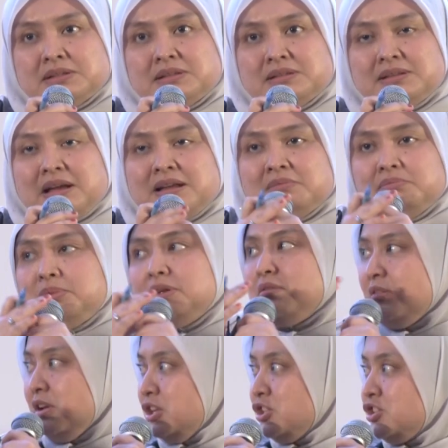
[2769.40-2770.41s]
can't be
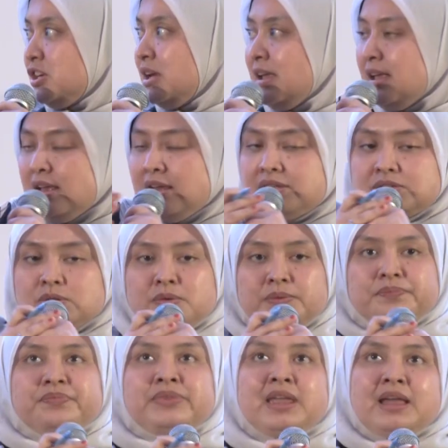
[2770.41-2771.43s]
reached. So
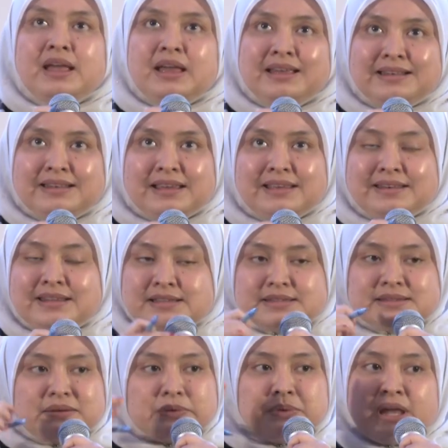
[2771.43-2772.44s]

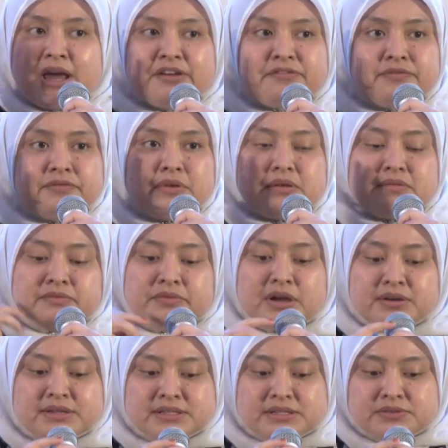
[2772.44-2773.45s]
we have
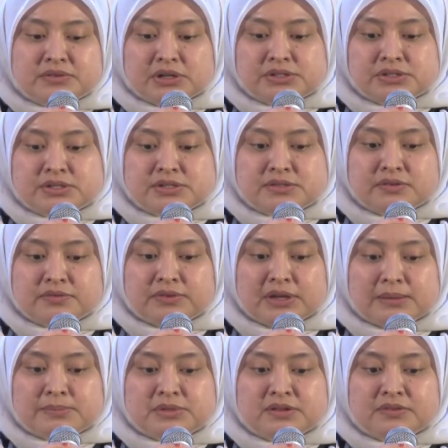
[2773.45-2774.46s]
various structures of
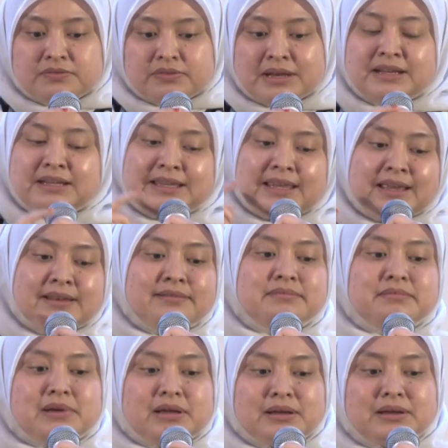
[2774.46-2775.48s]
captive, and again,
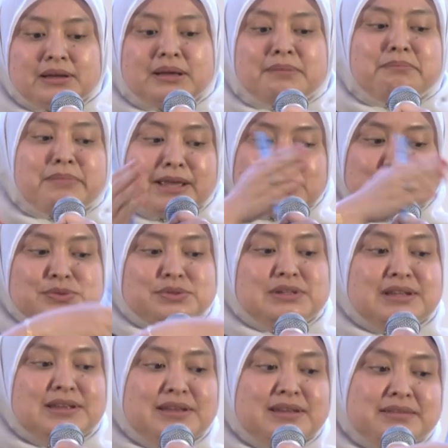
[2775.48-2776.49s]
come back to
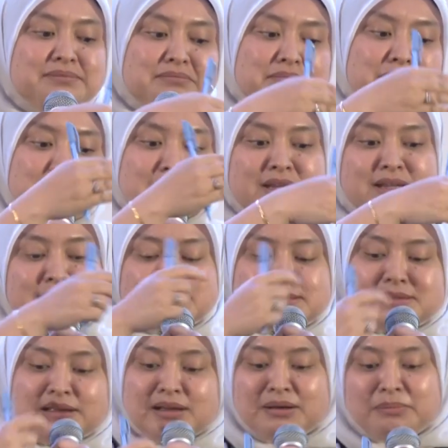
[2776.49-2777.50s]
the Bernard's
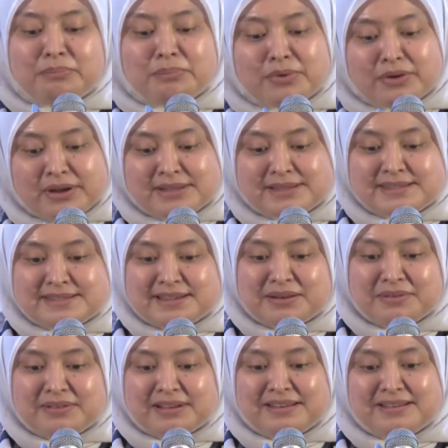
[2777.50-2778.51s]
points that
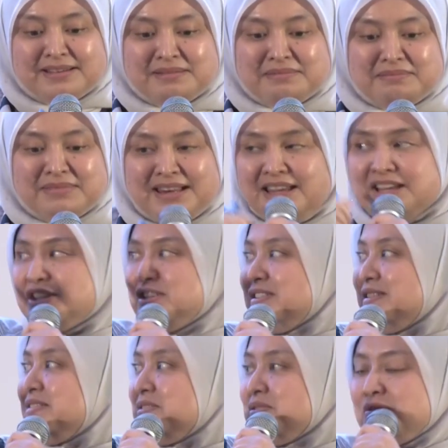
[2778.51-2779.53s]
whether
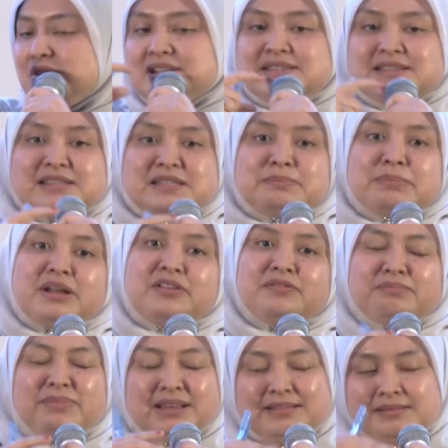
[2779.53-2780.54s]
Malaysians risk as part of,
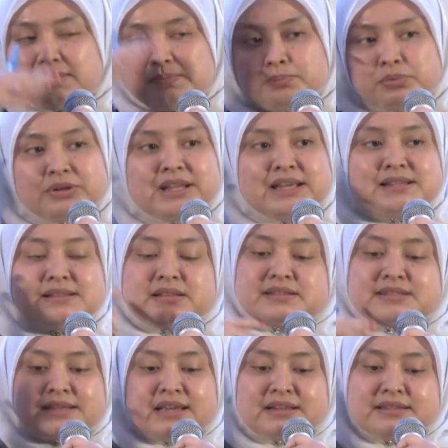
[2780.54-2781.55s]
but put that
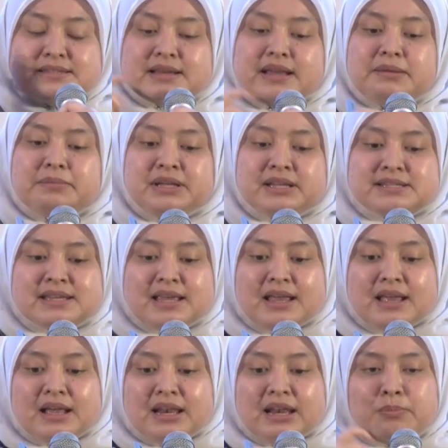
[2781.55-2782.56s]
set aside, because
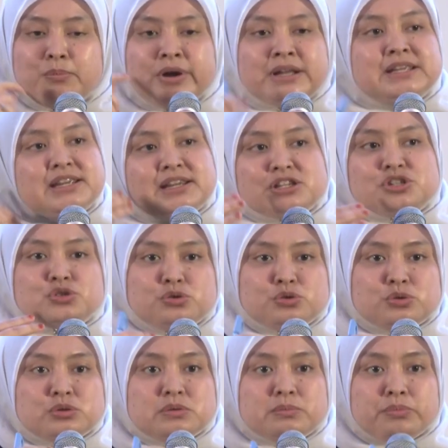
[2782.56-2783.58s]
Labuan here is
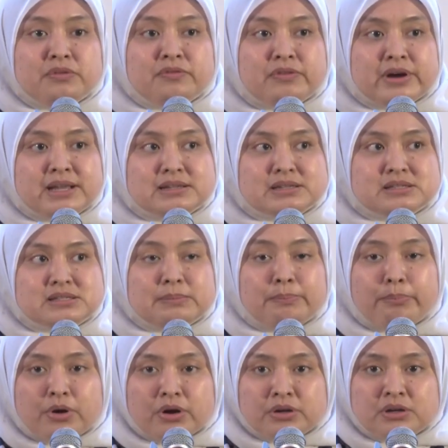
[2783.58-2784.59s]
to provide
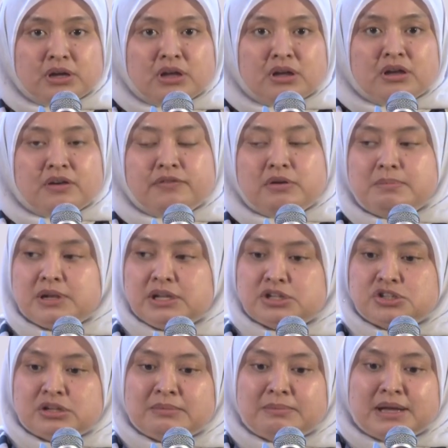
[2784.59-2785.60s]
support for
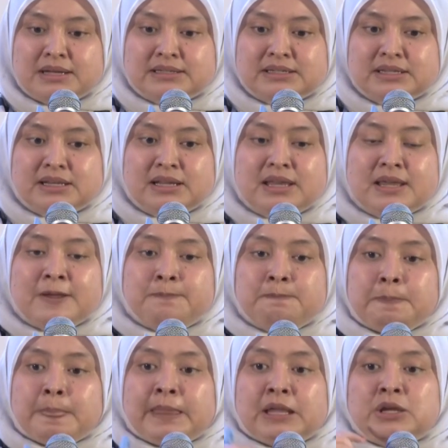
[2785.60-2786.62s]
Malaysian market.
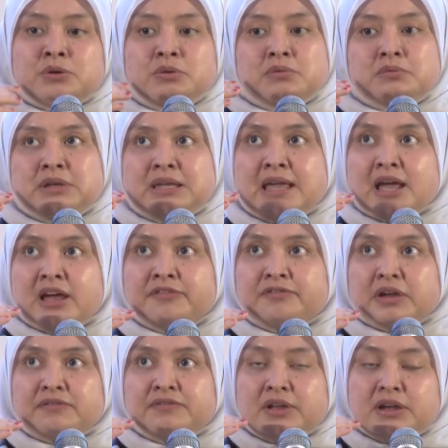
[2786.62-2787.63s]
We have
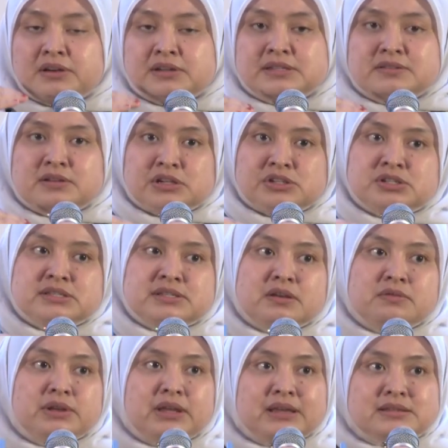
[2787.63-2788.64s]
various structures that
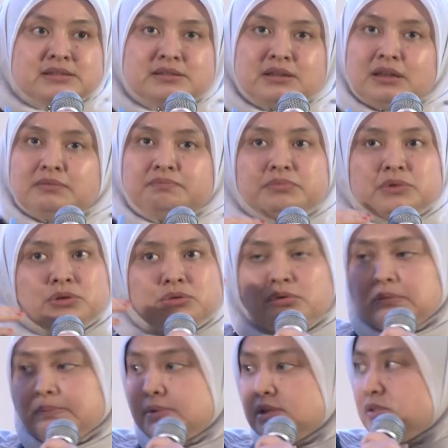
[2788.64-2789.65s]
we can say,
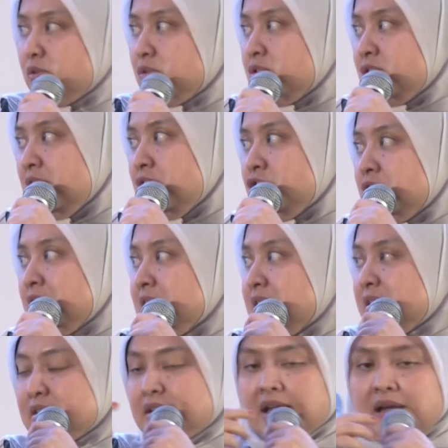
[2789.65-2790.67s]
group,
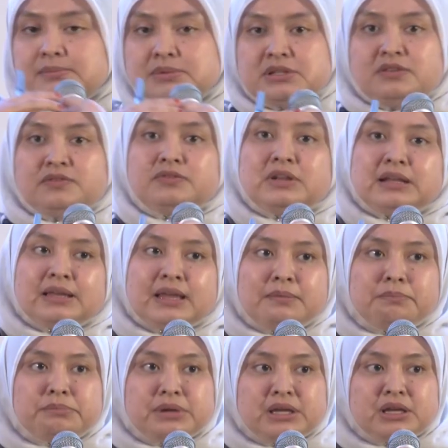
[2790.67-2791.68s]
associations, captive, that
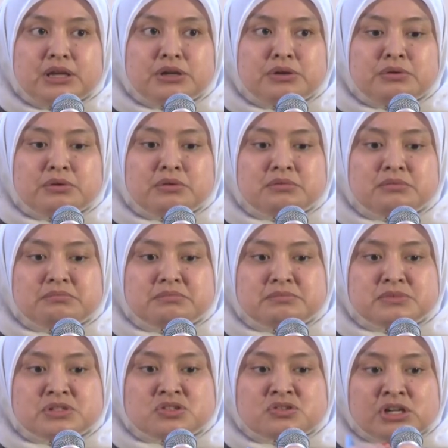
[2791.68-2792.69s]
can be,
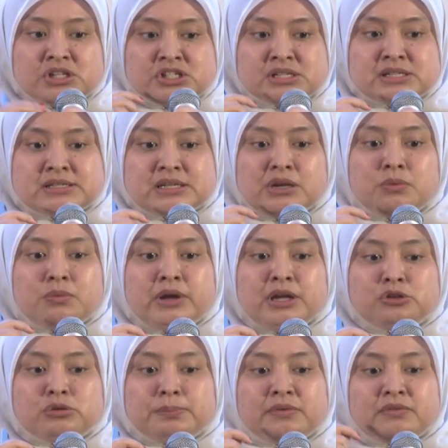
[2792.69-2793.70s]
structures in a way
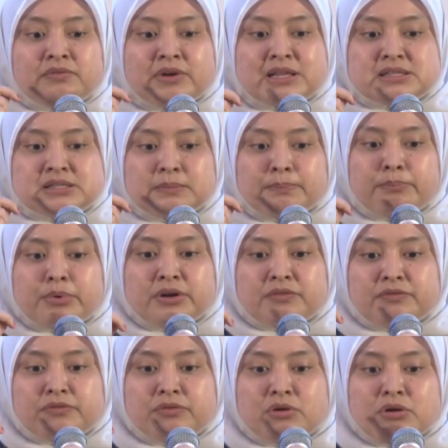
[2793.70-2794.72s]
to provide support
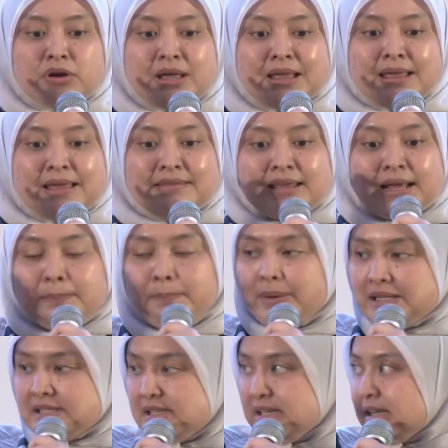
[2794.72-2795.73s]
for that
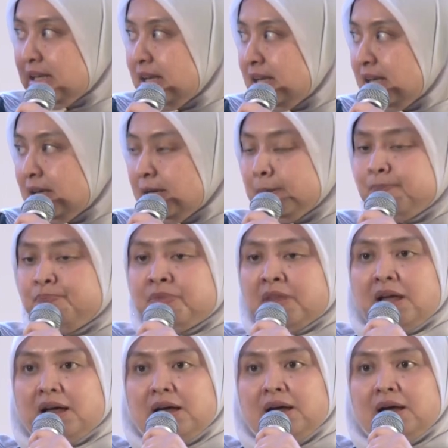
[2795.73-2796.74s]
particular
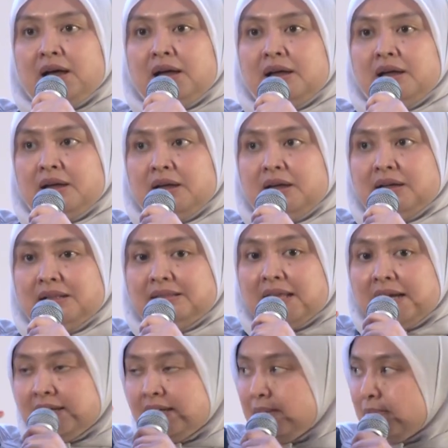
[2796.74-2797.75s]

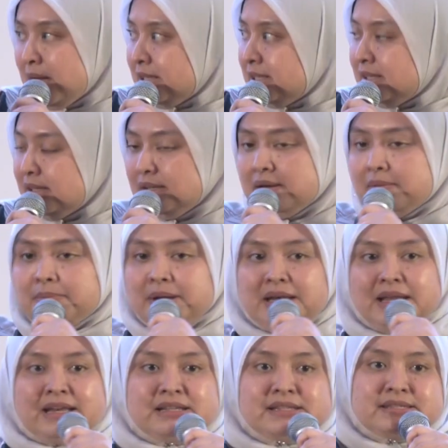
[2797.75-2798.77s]
target market. But
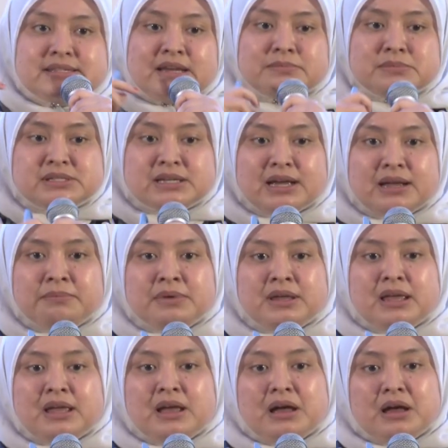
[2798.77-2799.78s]
at the same time,
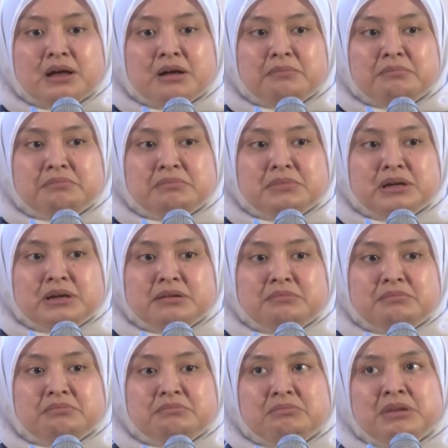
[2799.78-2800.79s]

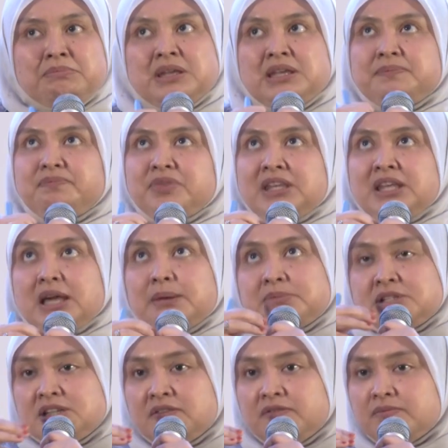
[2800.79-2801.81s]
maybe
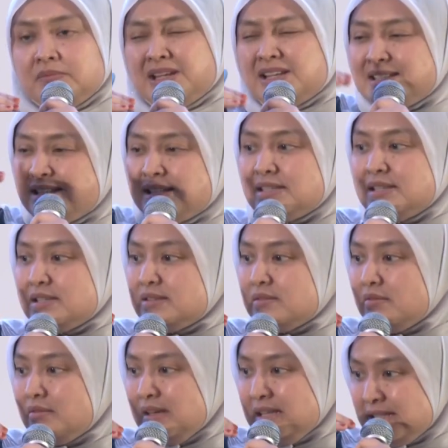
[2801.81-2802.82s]
captive, because this is
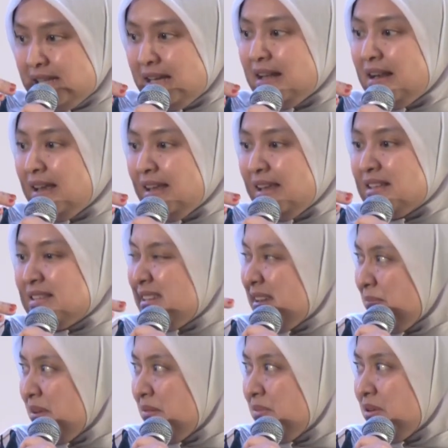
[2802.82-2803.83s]
retail, I can say,
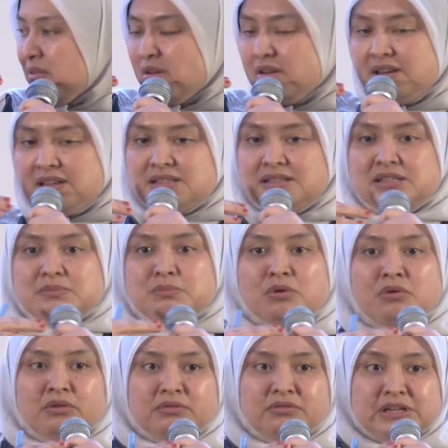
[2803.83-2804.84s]
maybe, Roy, this is
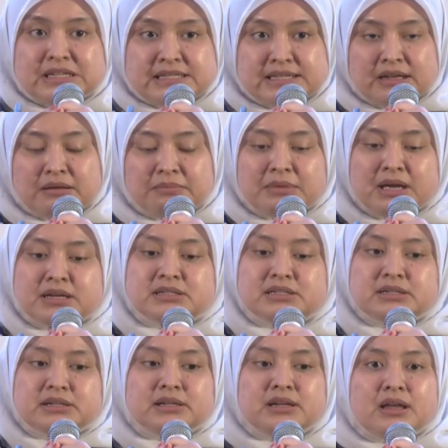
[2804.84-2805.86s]
more on retail
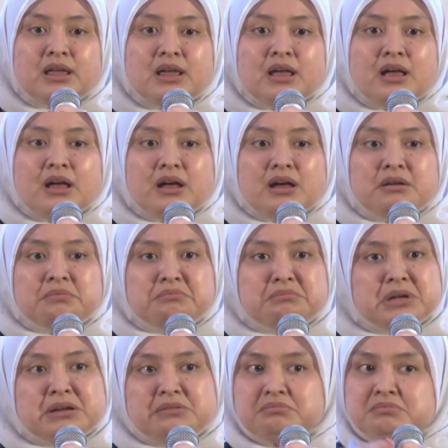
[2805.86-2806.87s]
market.
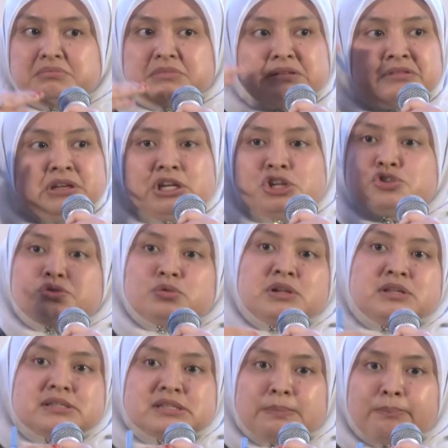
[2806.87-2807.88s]

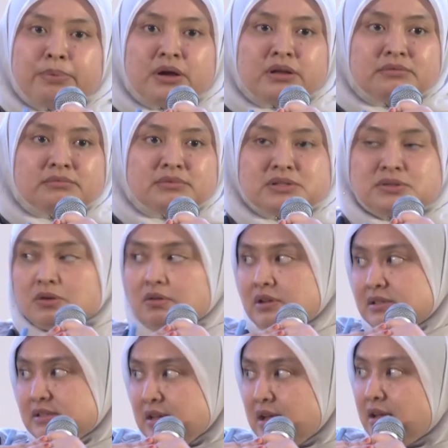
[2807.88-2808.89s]
Reinsurance support is
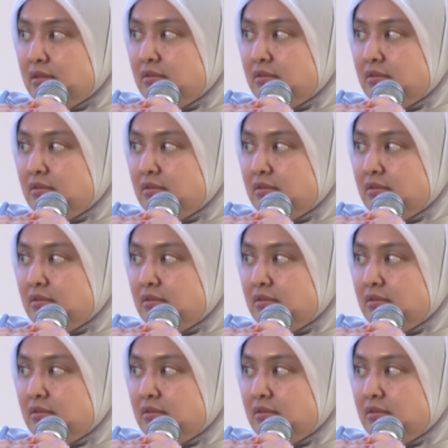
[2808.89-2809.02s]
always there.